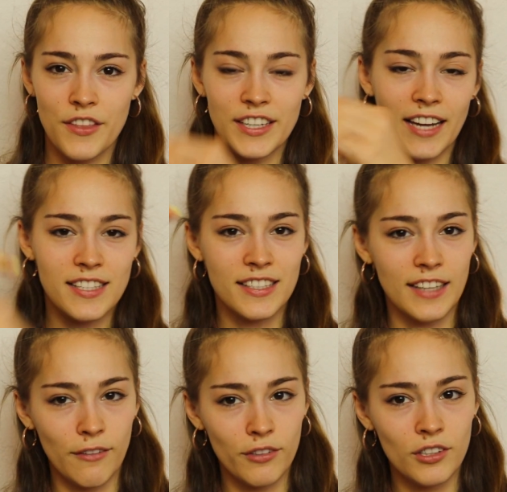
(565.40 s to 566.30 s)
the next
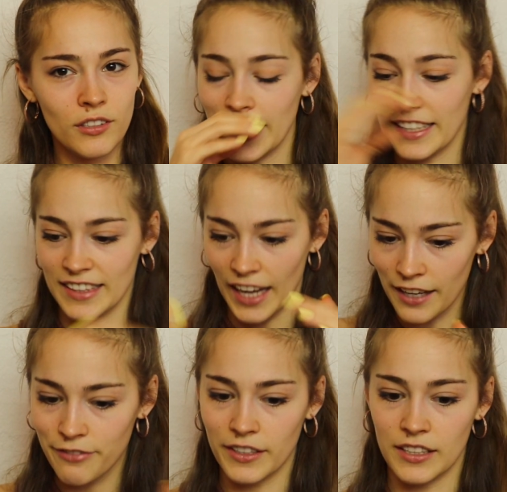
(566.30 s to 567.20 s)
level in
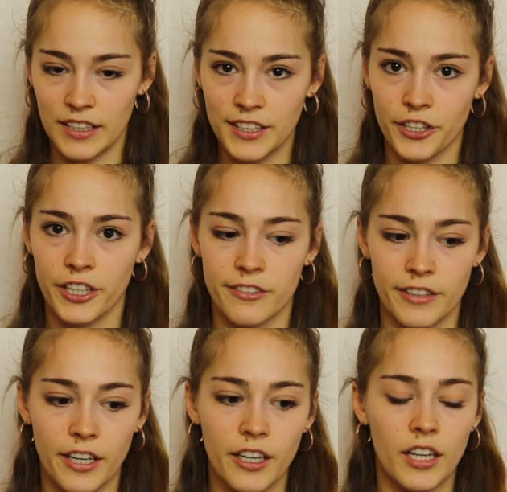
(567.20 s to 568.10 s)
life and in your
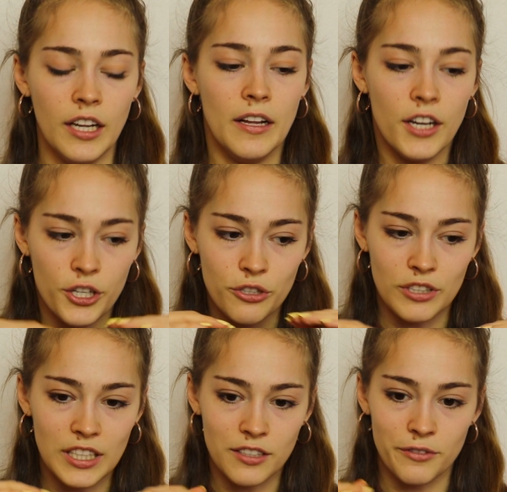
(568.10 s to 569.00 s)
career, you
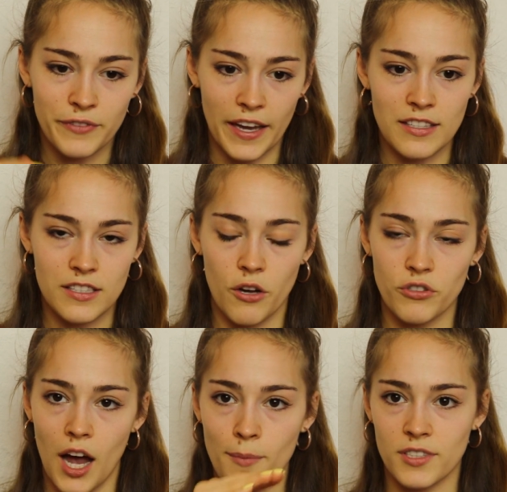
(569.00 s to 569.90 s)
need to face
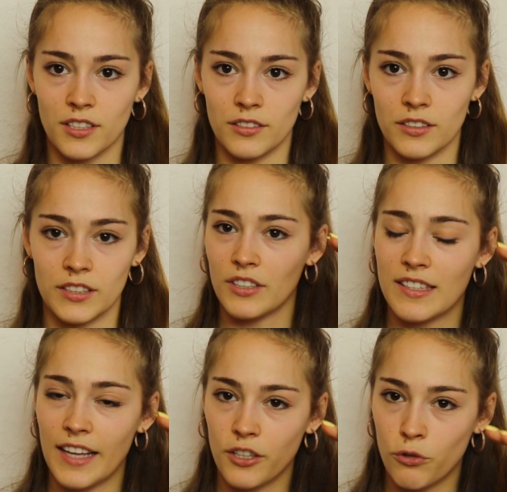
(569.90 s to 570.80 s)
those obstacles.
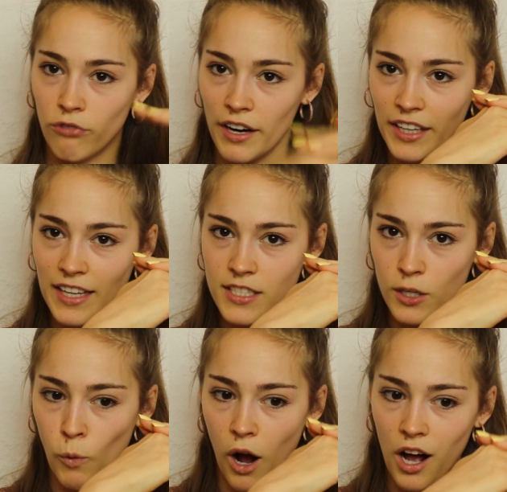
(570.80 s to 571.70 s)
It's like you run against
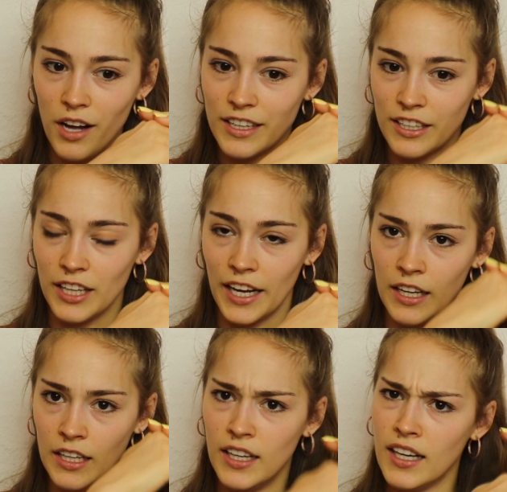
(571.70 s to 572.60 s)
a wall and you're
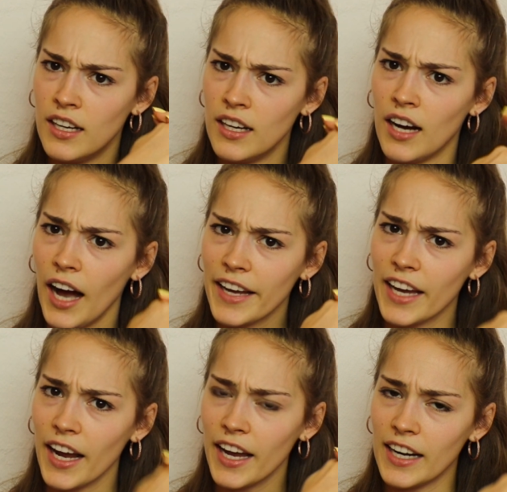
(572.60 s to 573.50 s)
like, I
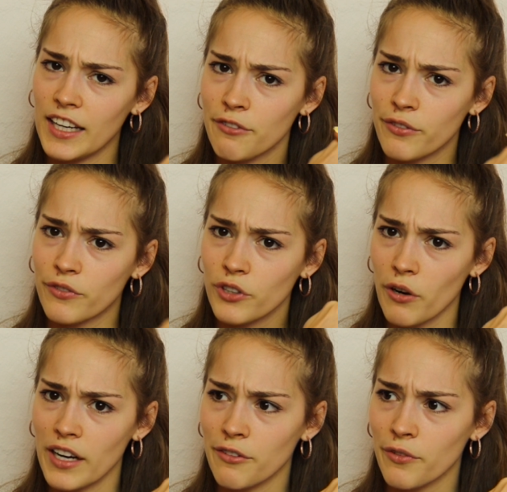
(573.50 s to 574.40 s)
can't get any
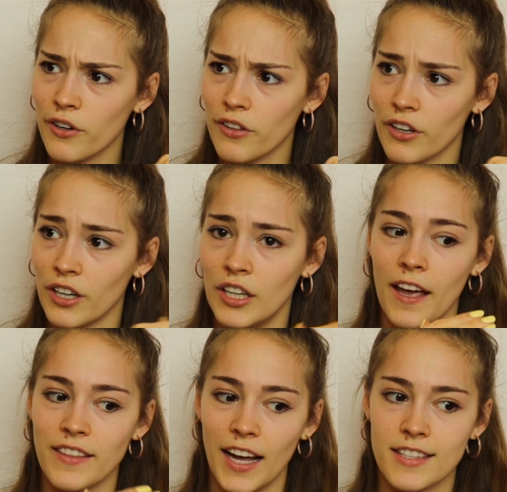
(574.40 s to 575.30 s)
go any further.
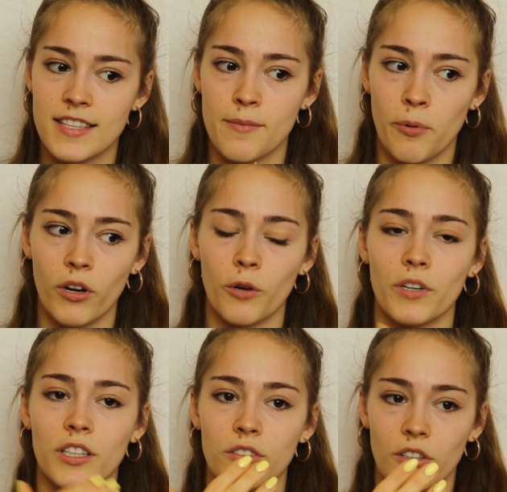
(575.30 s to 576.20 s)
And that's the point
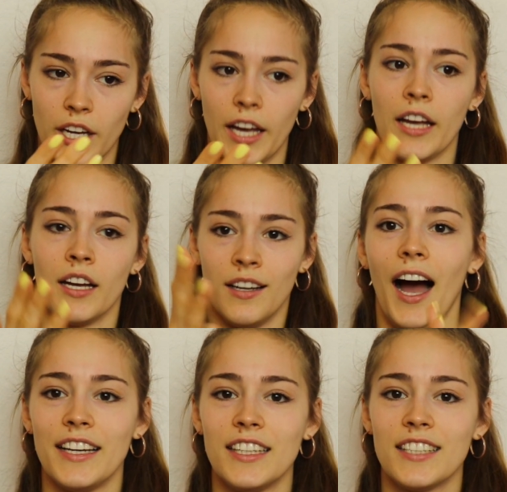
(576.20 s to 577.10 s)
where you, okay,
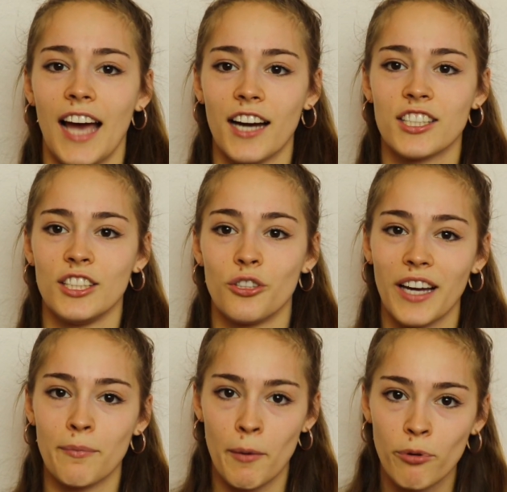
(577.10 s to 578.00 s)
I need to actually look
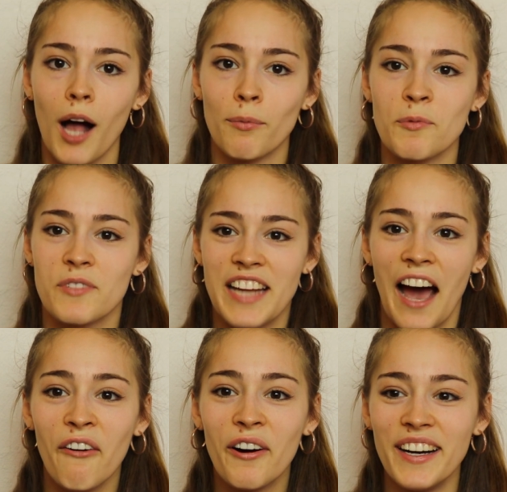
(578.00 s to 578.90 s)
at my problems
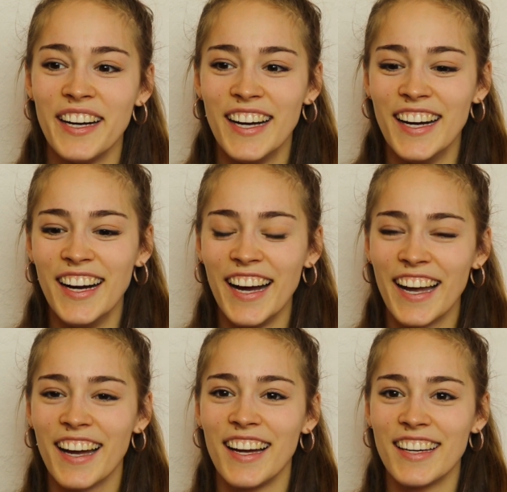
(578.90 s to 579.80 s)
now
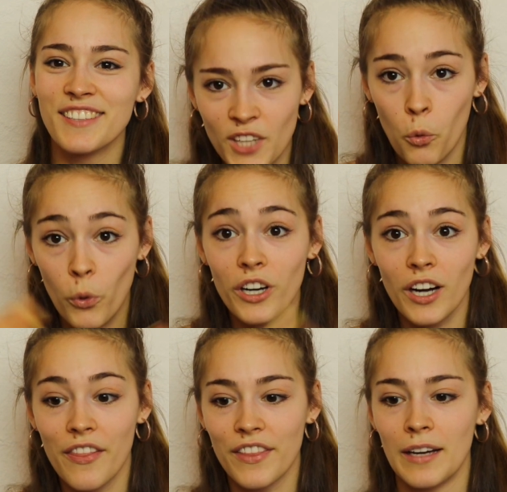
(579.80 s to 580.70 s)
and work
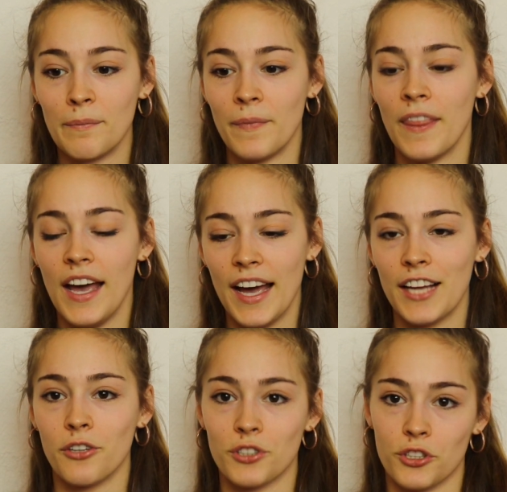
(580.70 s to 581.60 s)
on them
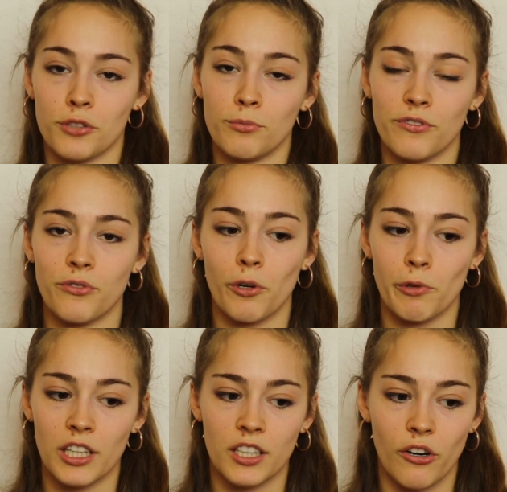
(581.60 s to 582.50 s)
in order to move
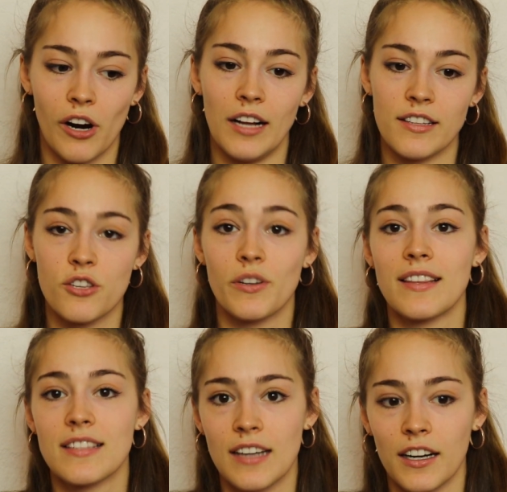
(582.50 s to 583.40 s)
forward or else you
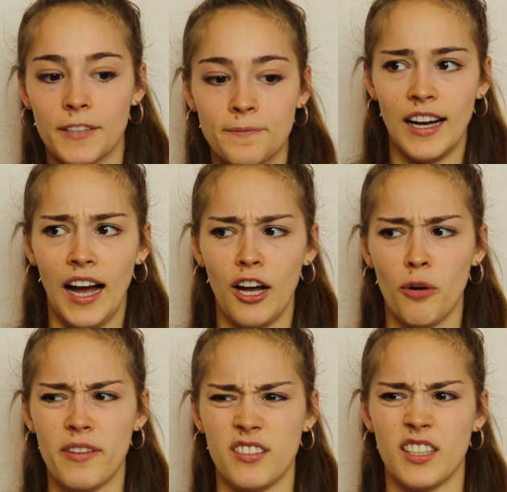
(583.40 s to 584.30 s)
get stuck. I
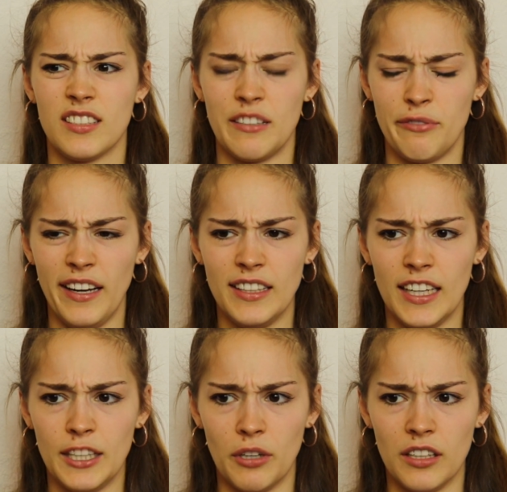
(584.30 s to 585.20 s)
hope this doesn't offend
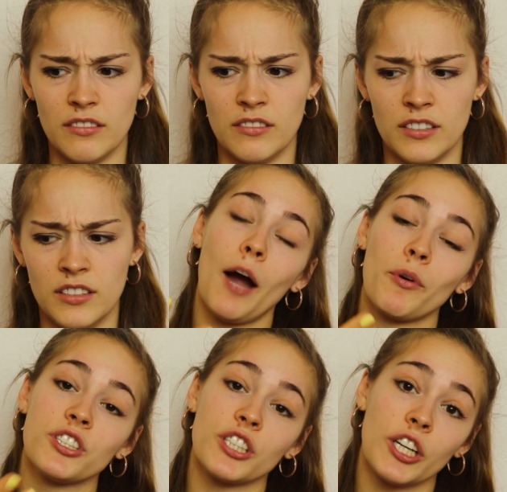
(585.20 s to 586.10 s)
anyone. I
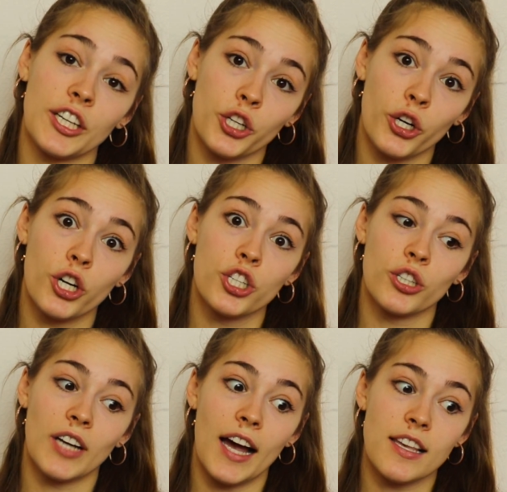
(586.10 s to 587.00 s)
want to encourage
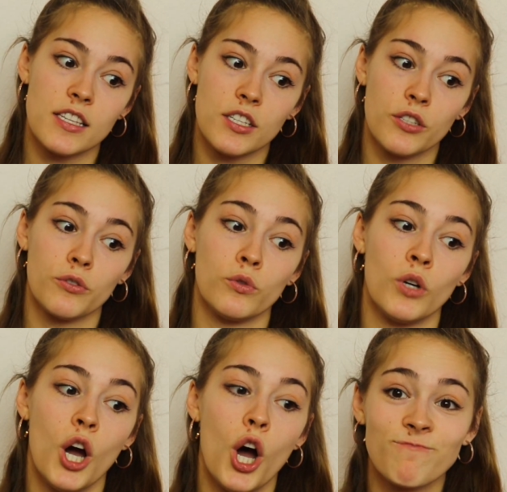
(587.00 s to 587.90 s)
you guys to
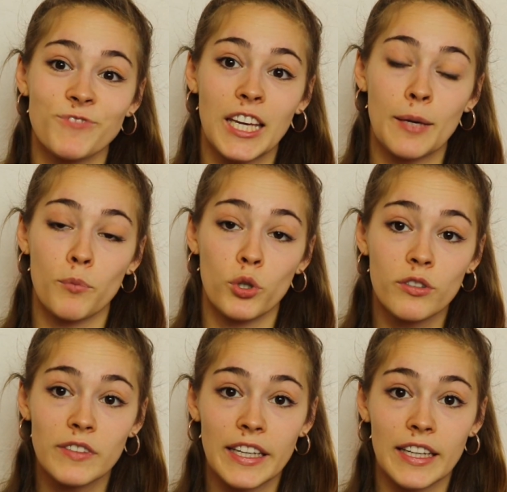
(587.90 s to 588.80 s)
keep
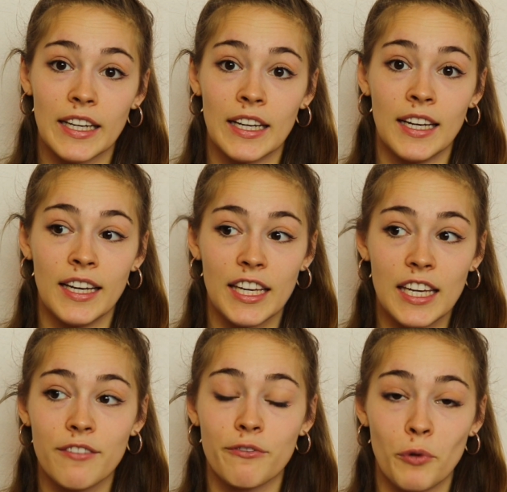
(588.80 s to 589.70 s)
moving and
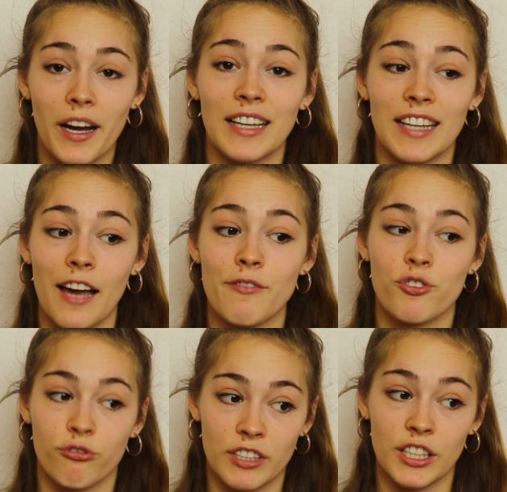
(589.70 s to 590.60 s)
even when
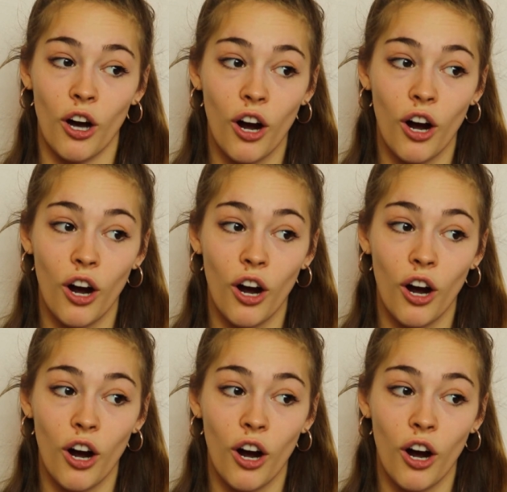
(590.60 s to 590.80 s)
life's really